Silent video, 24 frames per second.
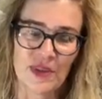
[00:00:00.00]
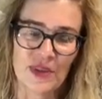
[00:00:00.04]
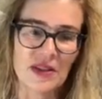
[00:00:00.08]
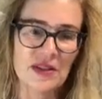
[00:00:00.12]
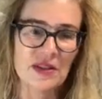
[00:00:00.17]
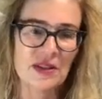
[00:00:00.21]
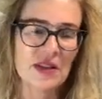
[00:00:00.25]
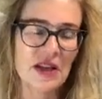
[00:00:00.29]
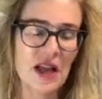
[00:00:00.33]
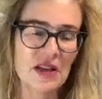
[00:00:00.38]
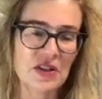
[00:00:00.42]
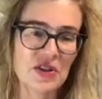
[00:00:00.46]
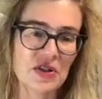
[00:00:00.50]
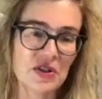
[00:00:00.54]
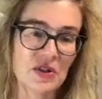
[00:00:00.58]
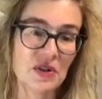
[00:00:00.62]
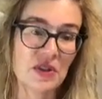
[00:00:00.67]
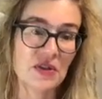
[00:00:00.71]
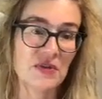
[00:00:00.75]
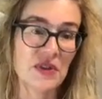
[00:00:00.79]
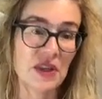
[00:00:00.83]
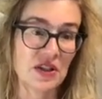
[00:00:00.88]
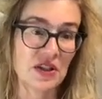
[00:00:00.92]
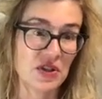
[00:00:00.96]
they're not sure
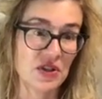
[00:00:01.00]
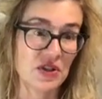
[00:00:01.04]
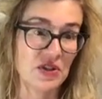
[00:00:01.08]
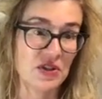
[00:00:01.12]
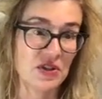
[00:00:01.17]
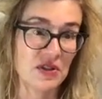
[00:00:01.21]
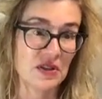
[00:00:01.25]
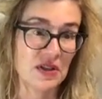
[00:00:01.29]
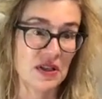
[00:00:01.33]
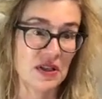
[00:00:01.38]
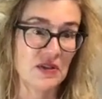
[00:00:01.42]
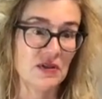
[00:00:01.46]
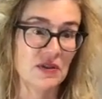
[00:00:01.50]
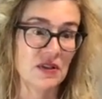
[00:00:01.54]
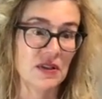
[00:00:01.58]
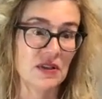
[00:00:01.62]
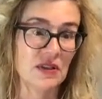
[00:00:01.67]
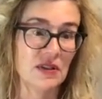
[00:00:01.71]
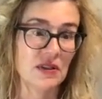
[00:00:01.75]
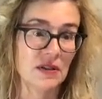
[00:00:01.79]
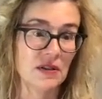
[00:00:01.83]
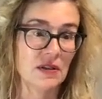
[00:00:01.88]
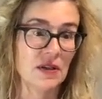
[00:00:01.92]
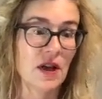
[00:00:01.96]
if they should
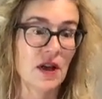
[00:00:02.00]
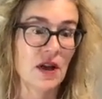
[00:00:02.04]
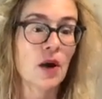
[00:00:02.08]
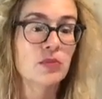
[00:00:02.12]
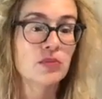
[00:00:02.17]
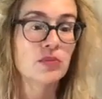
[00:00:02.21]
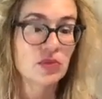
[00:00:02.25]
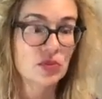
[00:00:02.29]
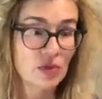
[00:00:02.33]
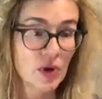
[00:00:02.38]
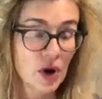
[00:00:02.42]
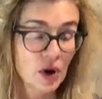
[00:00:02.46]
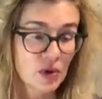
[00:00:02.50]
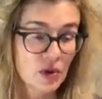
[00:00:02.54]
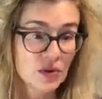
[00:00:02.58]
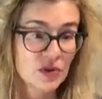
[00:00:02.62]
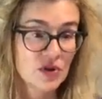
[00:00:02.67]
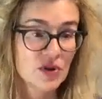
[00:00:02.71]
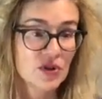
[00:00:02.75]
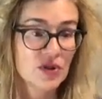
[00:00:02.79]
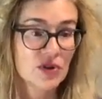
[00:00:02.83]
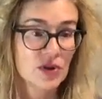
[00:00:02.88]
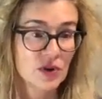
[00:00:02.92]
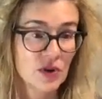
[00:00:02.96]
even
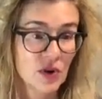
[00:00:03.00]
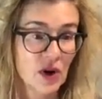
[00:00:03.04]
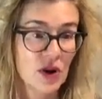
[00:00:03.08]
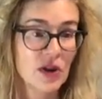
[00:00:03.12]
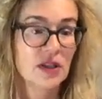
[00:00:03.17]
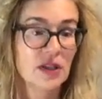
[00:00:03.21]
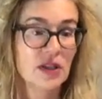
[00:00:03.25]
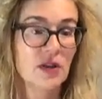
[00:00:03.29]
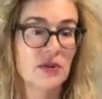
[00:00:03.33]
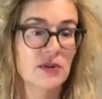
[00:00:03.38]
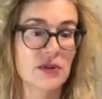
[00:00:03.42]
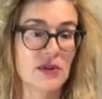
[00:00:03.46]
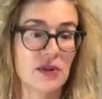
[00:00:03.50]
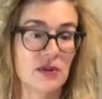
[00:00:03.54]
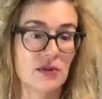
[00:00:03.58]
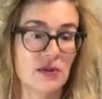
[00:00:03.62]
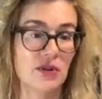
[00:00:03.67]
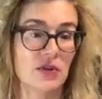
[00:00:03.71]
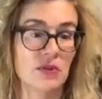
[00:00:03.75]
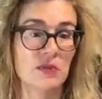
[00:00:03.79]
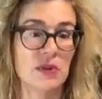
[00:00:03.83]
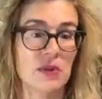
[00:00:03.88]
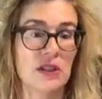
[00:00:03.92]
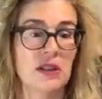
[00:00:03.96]
approach audio
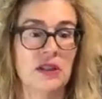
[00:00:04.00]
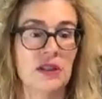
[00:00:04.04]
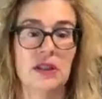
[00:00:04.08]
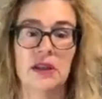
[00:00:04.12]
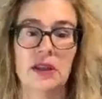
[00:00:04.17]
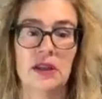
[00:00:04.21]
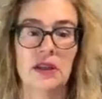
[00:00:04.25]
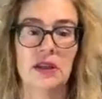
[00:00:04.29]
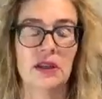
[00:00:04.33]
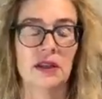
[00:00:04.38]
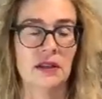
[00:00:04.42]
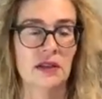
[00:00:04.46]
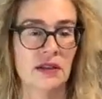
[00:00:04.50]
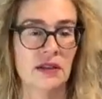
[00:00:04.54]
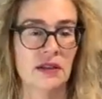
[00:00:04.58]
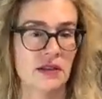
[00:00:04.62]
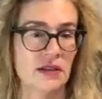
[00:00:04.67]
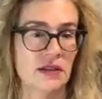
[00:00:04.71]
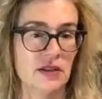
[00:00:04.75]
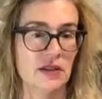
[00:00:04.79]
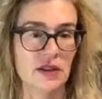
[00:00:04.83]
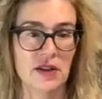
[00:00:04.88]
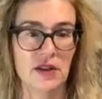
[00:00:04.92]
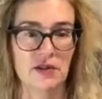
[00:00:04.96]
social media
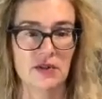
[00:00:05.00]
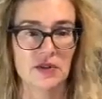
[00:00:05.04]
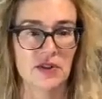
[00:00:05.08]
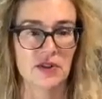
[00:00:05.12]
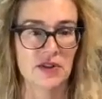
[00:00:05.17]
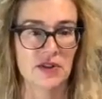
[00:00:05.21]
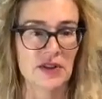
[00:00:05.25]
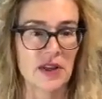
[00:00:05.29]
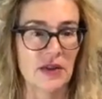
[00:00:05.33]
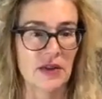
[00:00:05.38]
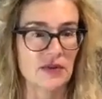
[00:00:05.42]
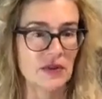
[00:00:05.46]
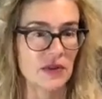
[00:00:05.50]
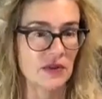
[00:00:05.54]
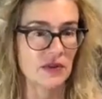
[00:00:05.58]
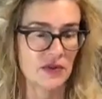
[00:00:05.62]
and, just have the